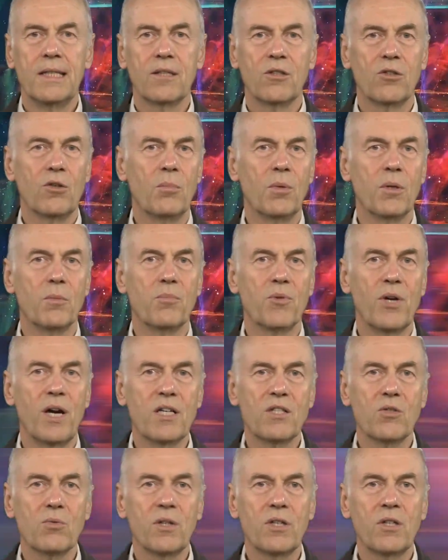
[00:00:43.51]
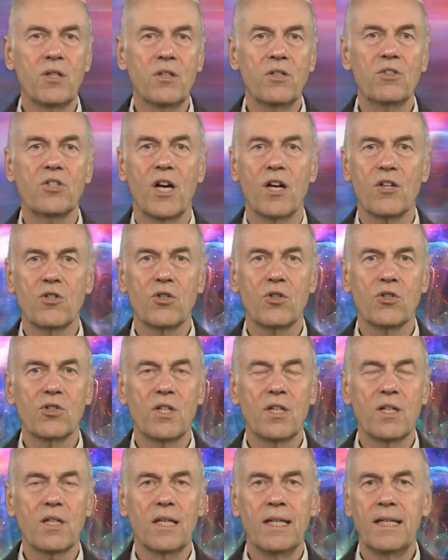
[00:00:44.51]
Nobel Prize winner Jack
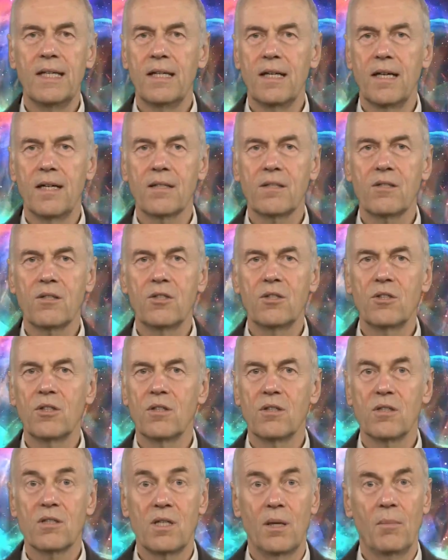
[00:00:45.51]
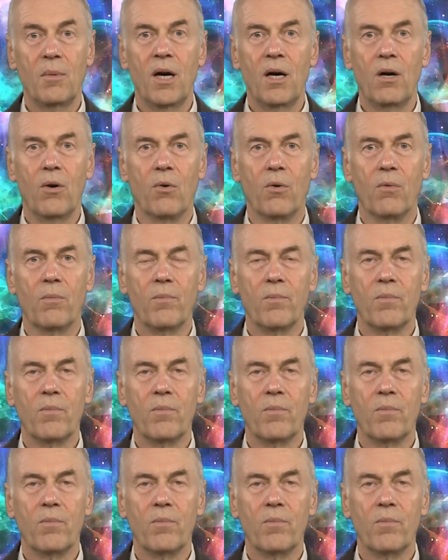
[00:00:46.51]
Szostak answered somehow.